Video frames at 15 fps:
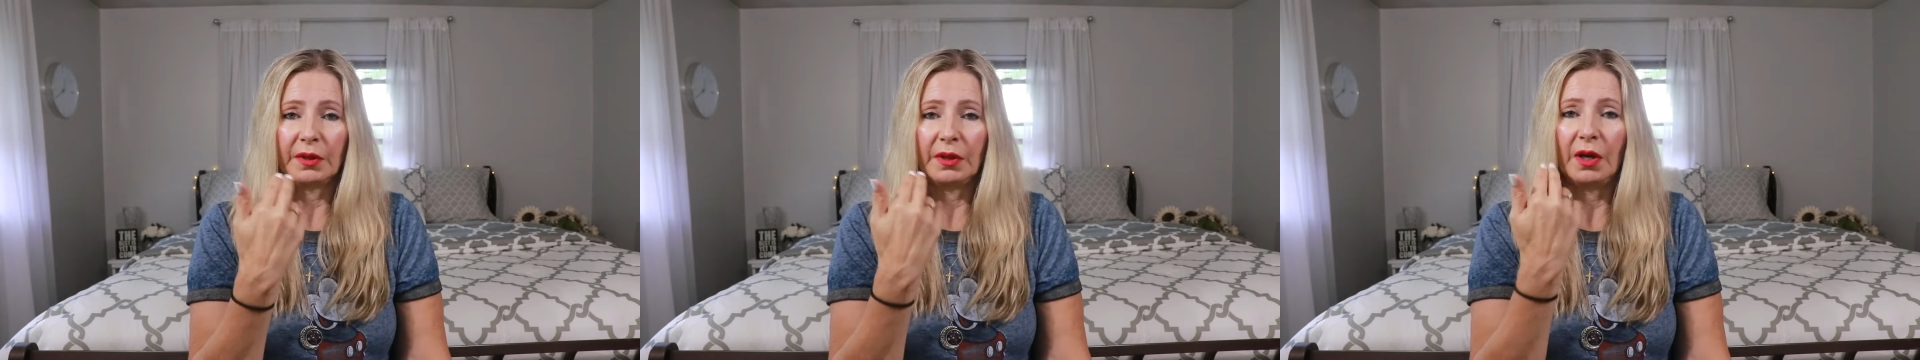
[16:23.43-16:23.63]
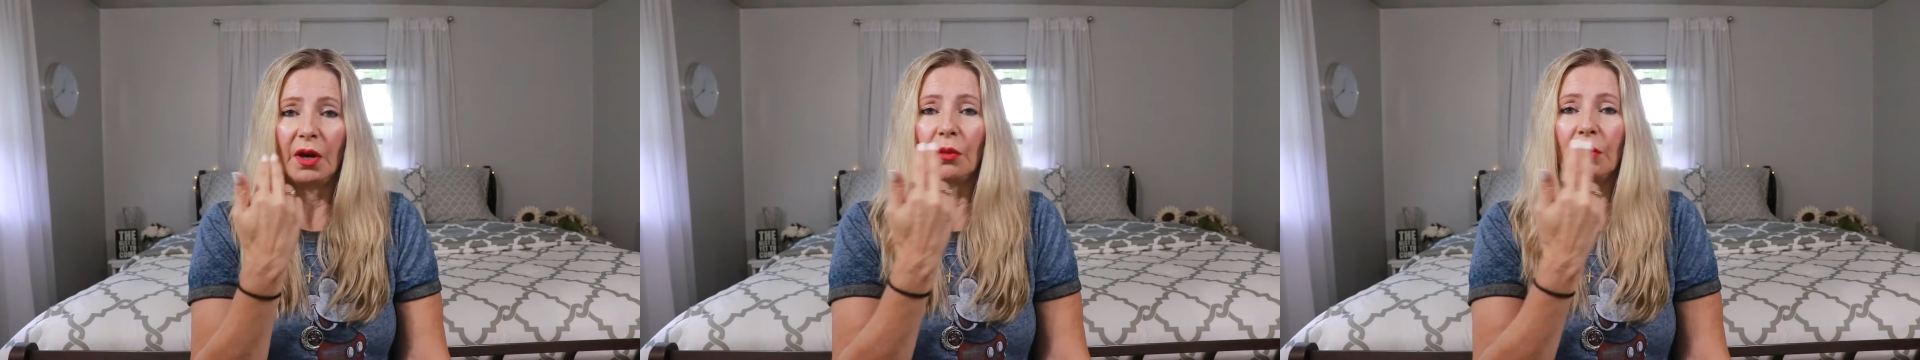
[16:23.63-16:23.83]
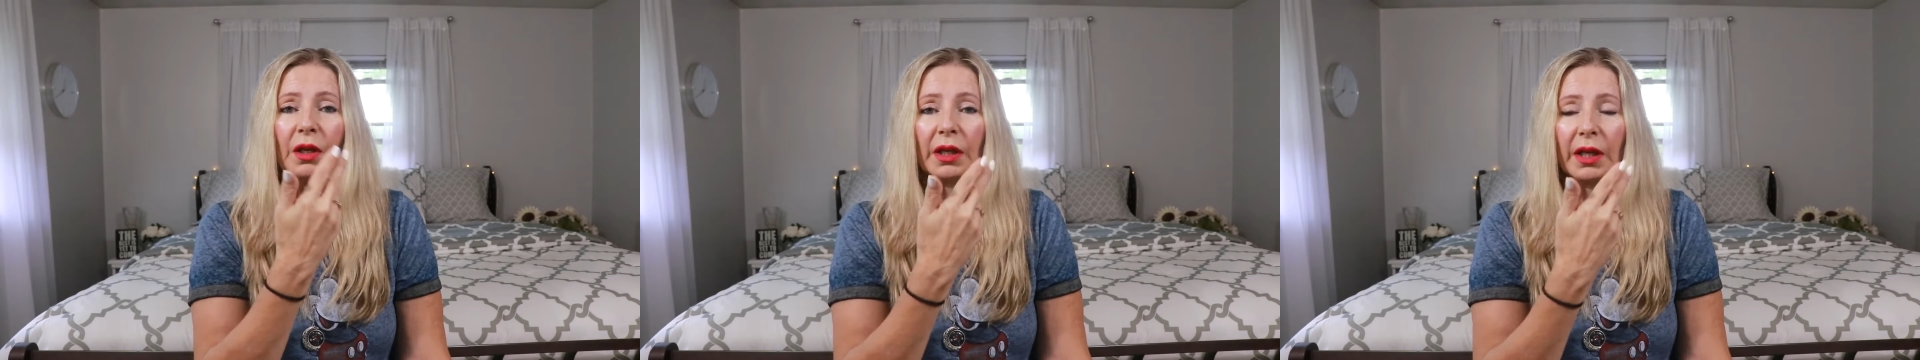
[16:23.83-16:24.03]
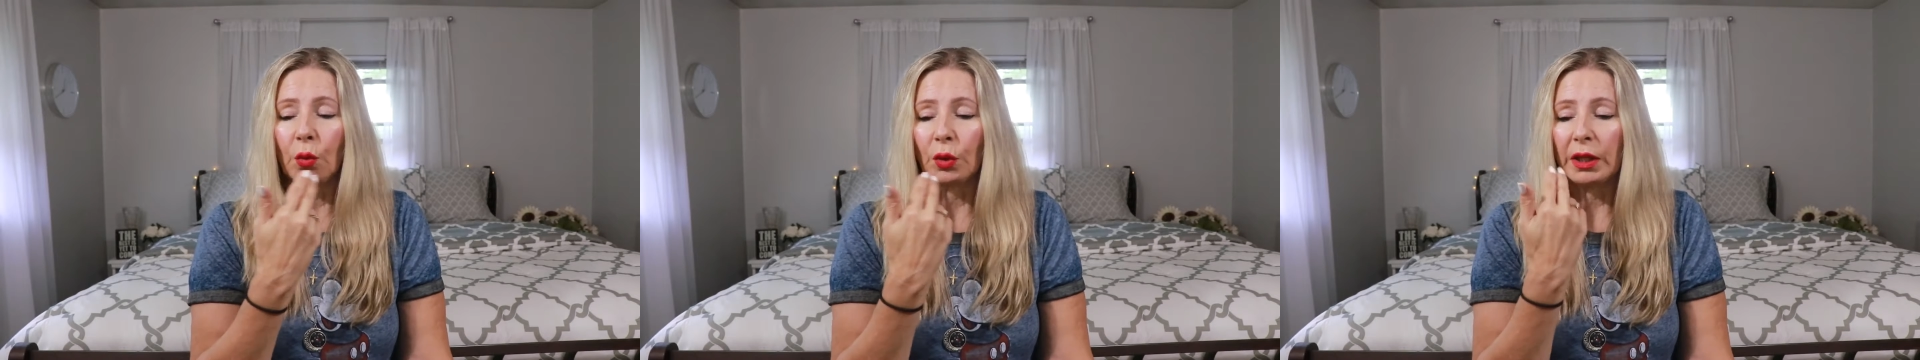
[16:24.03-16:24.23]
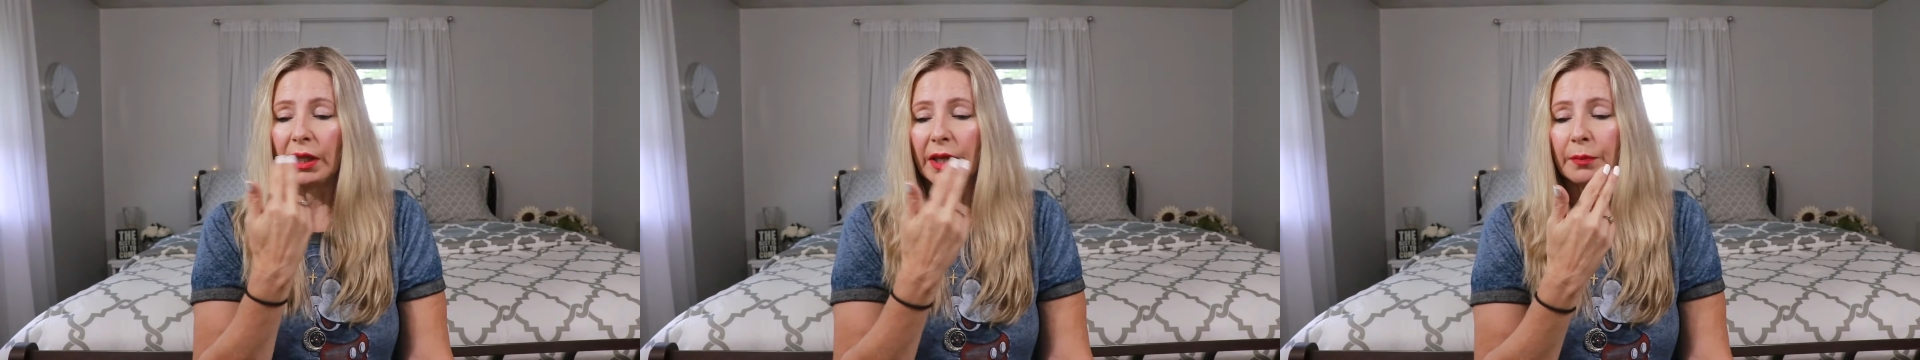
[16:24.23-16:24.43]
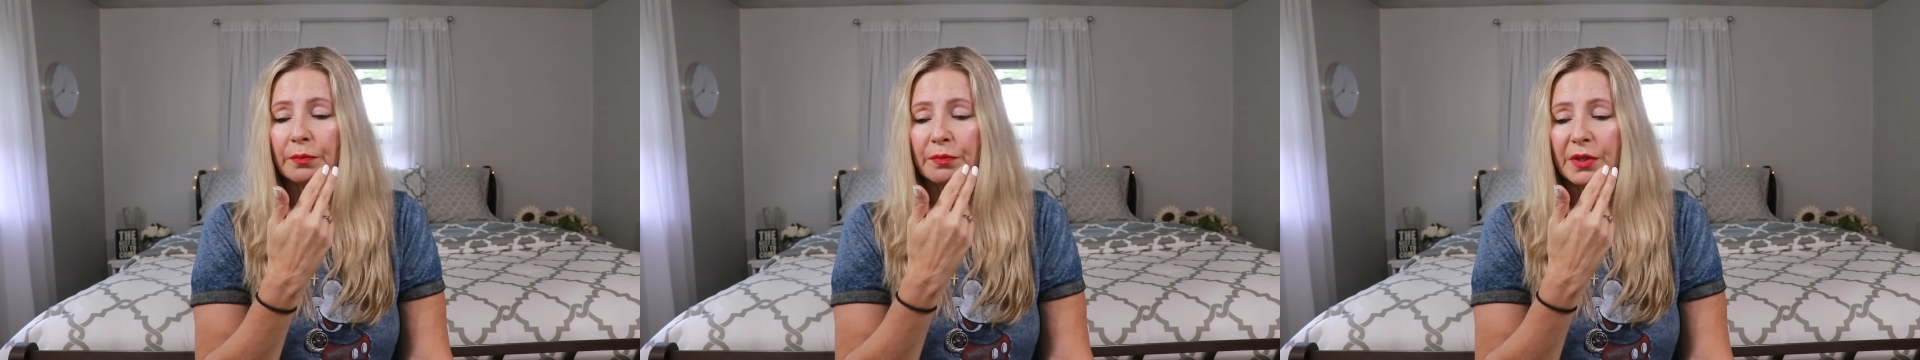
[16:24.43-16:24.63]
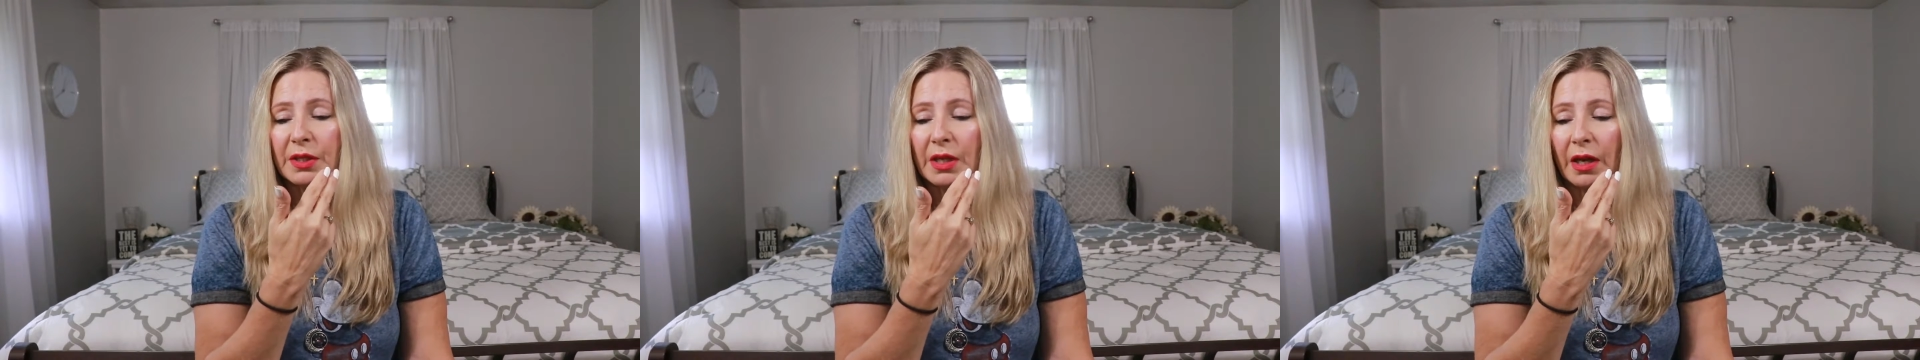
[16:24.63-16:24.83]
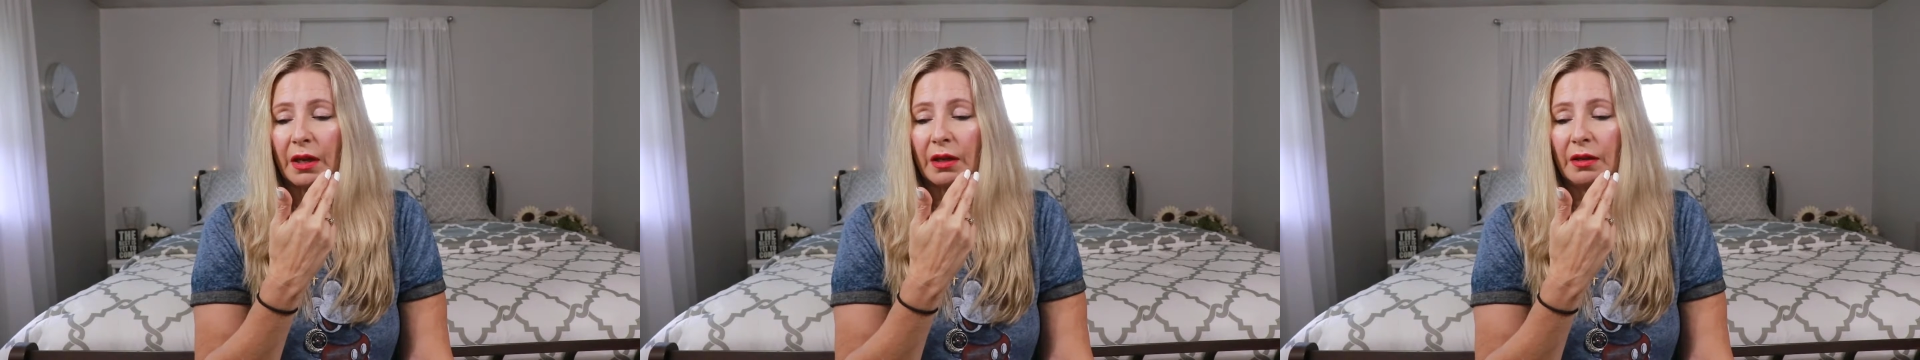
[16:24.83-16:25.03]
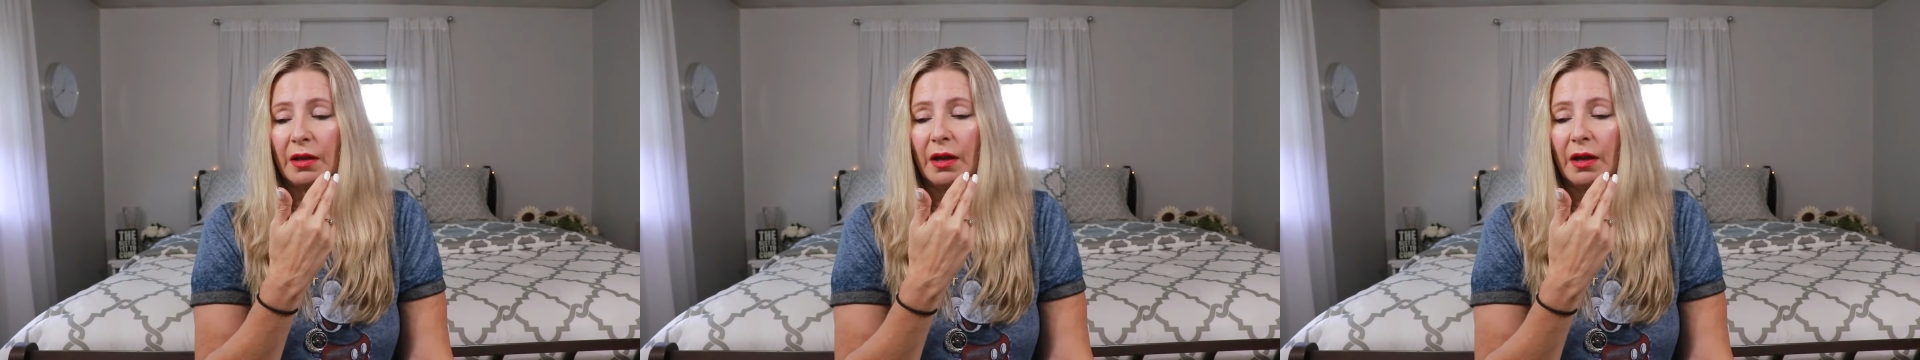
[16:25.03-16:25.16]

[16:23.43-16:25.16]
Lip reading: you know, the liquid lipstick,